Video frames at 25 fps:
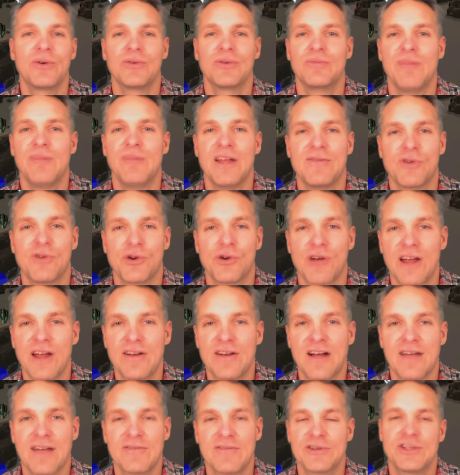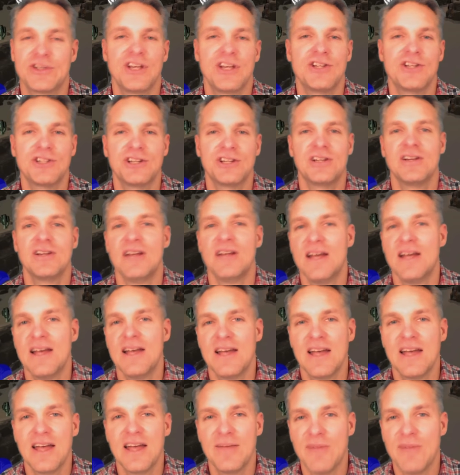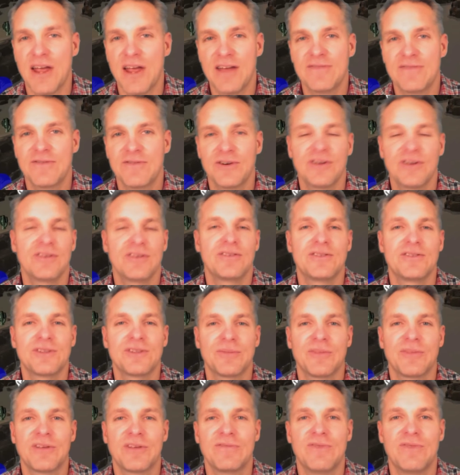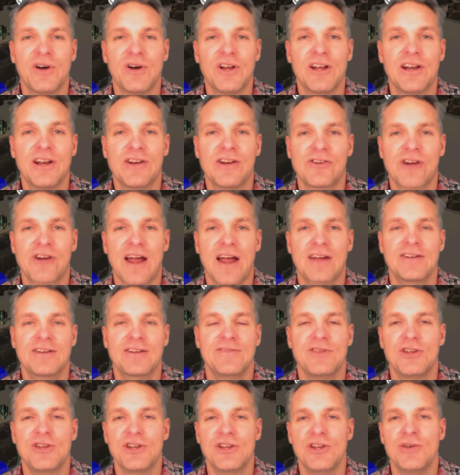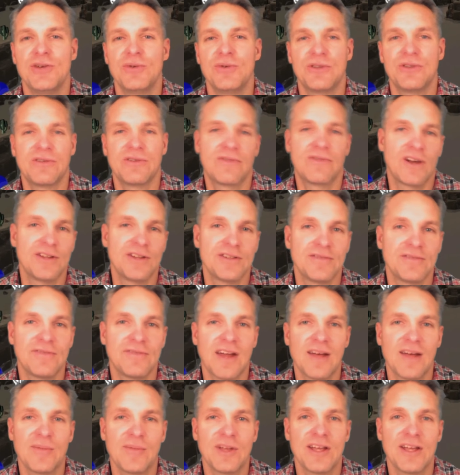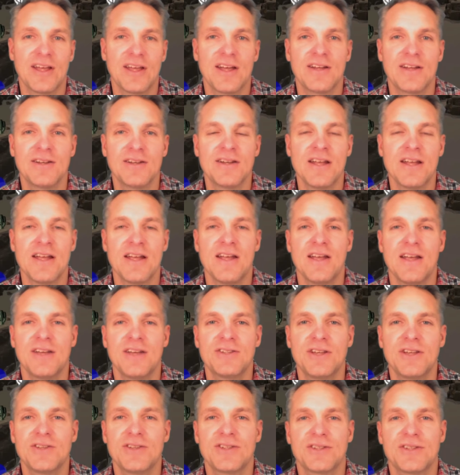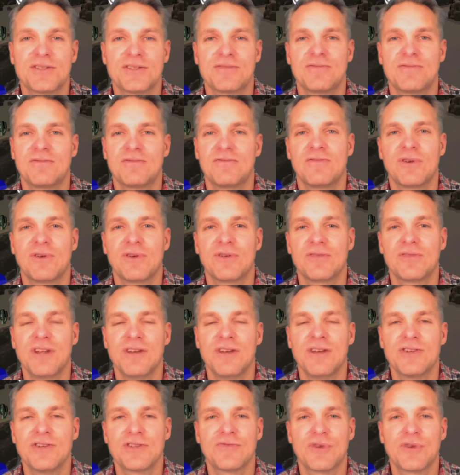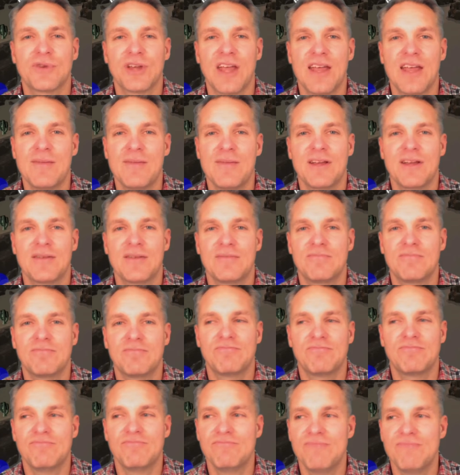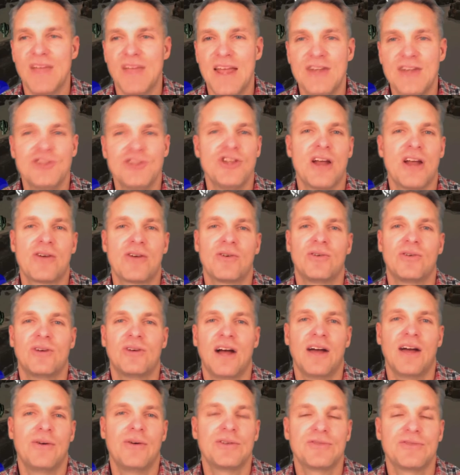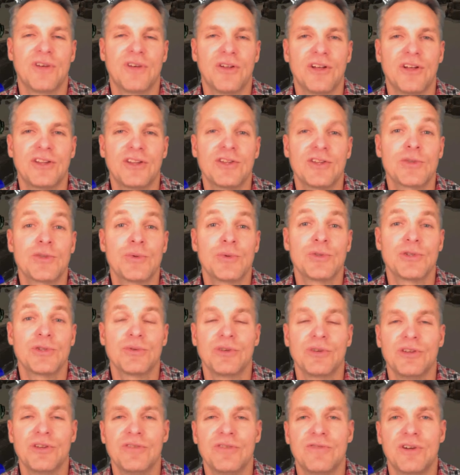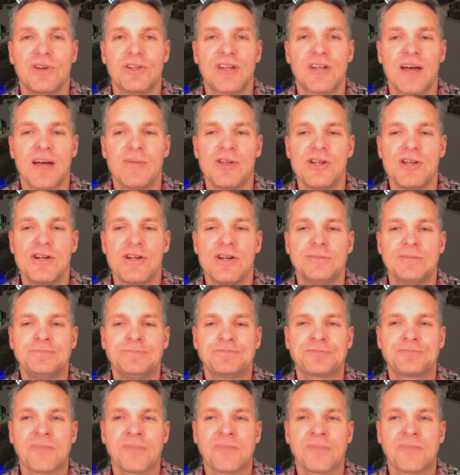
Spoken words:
It made for great conversation. It made for something fun and interactive you could do with your friends and family. And so this is for just for gaming in general. I always felt like this was a really fun time of year.